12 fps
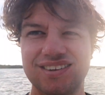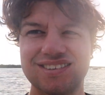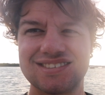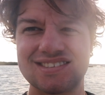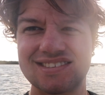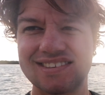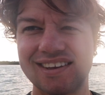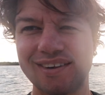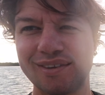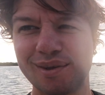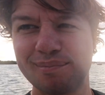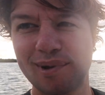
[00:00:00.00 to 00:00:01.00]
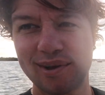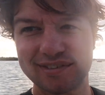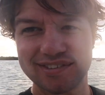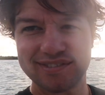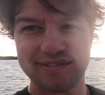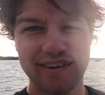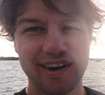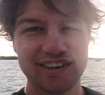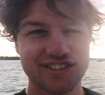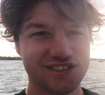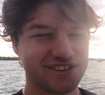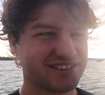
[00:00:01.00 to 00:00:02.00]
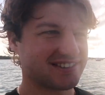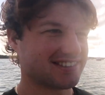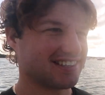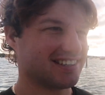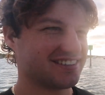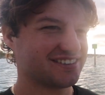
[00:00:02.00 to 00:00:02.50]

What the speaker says: This is literally boats as far as you can see.